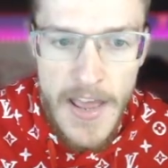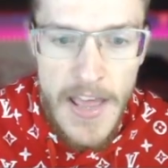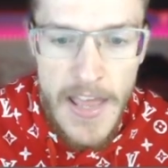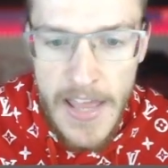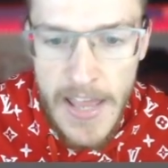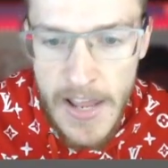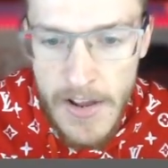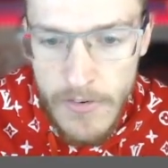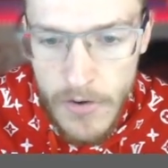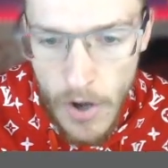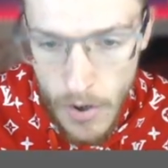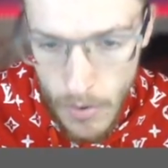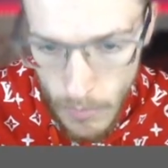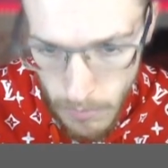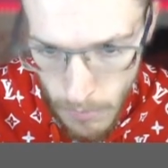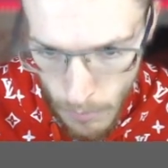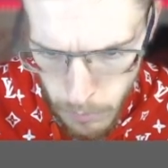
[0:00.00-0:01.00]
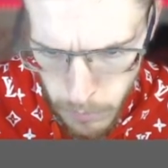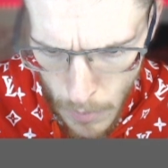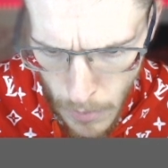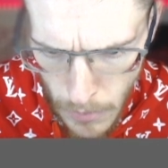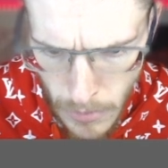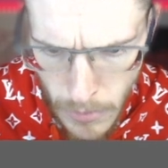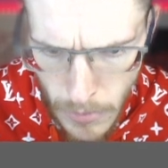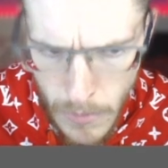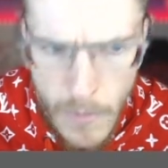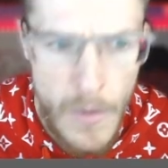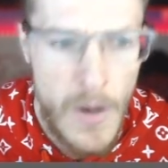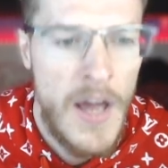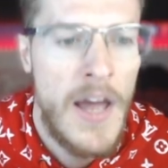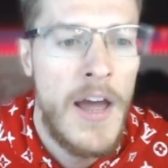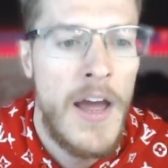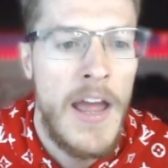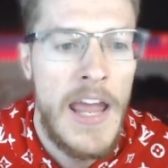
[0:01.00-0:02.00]
Here go.
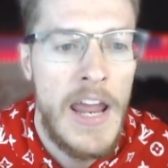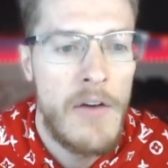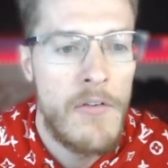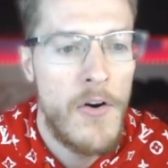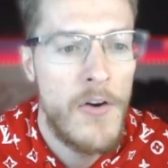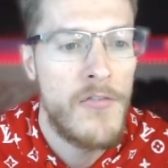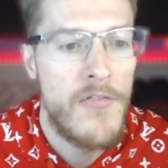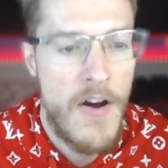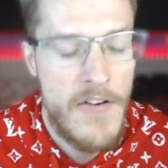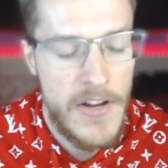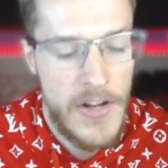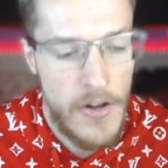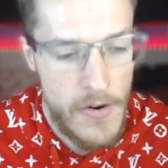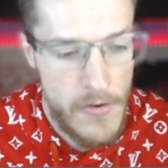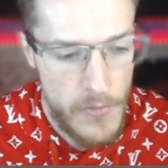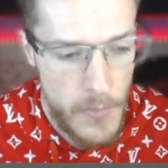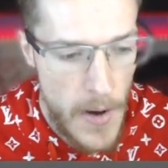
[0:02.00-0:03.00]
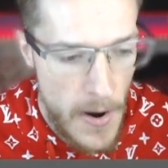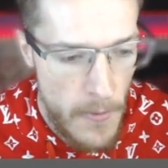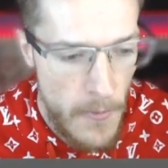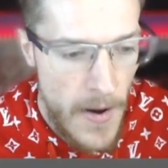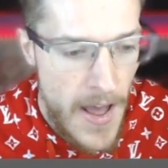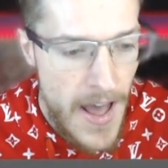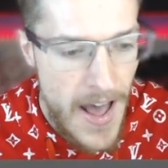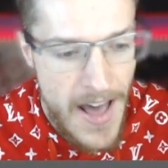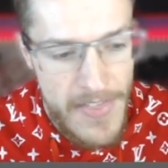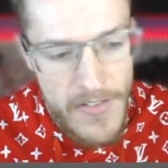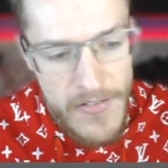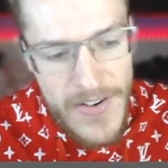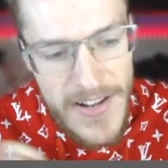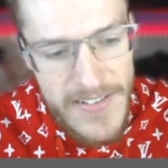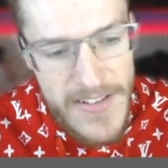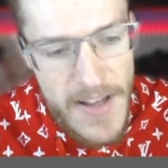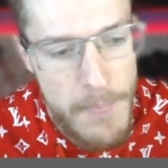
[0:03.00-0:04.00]
Hero's very good as well. And the
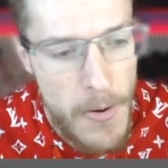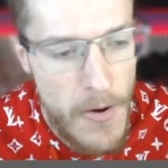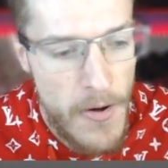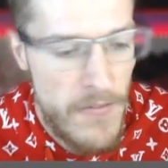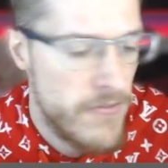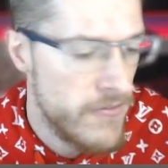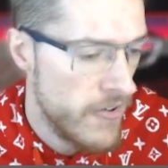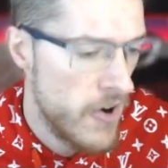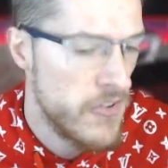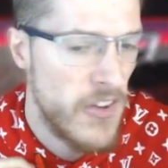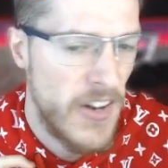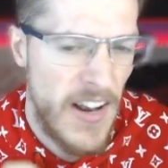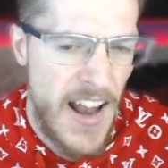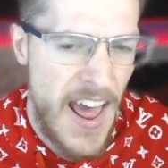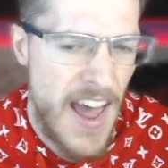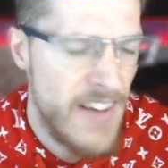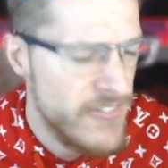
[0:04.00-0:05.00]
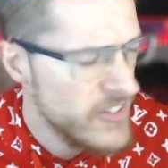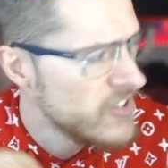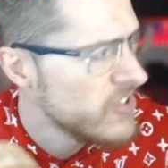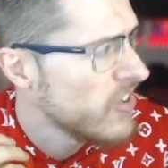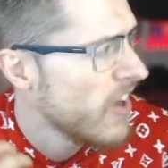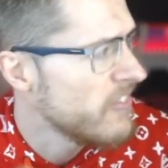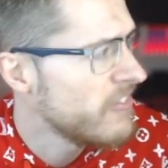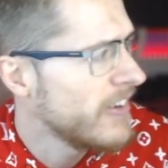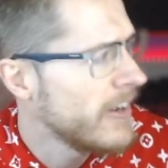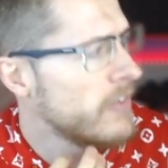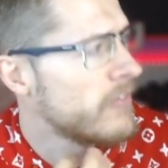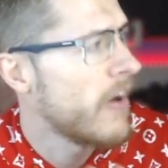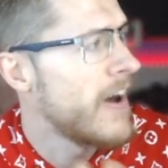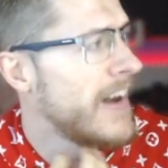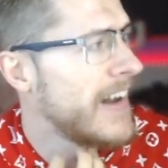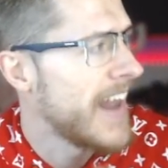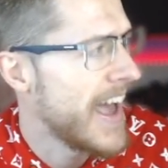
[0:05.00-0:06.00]
reason I put Frozen in F is just I think he's
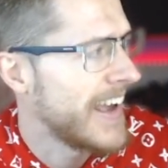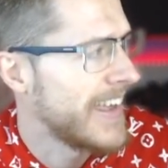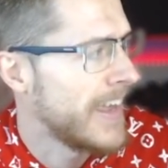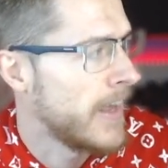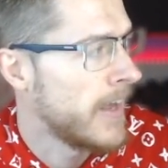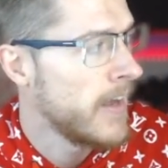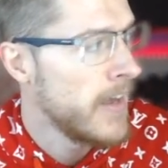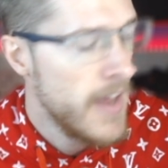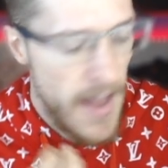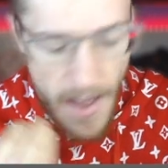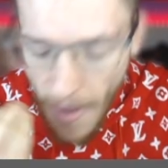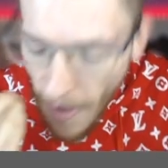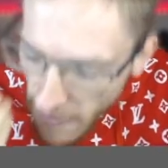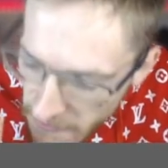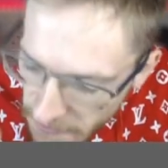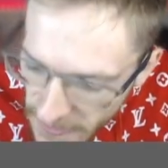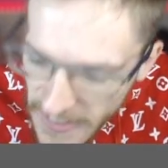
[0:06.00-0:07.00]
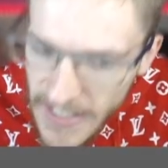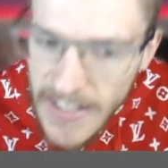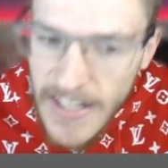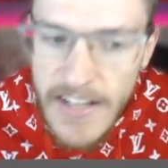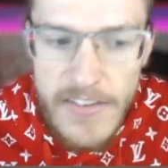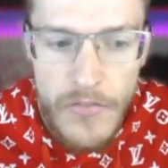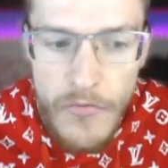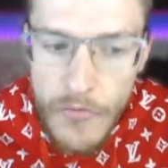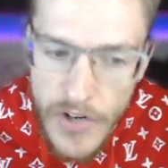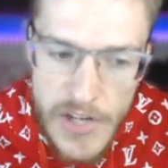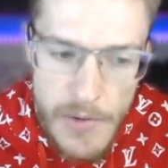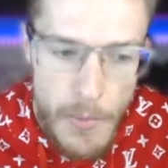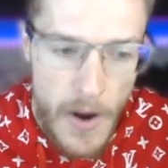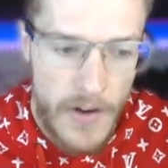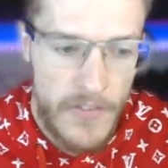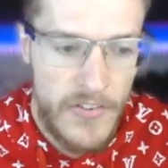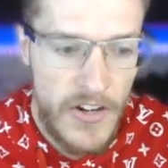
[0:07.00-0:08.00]
very lacking. I think he needs a
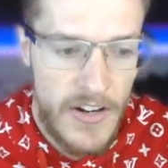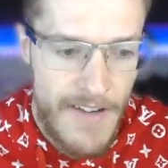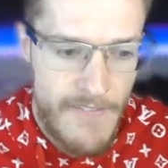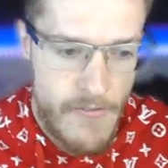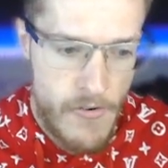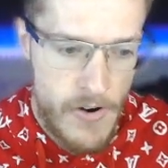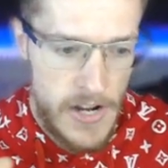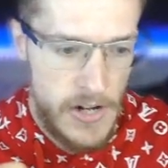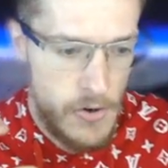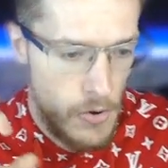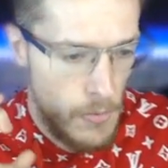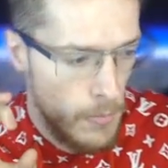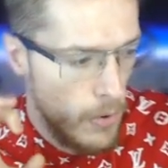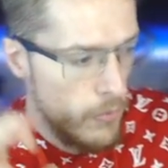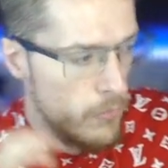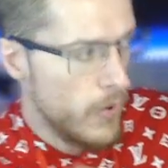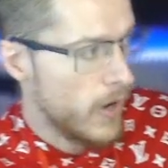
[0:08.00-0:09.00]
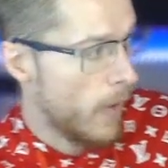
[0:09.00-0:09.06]
rework, so you could have a really cool move where he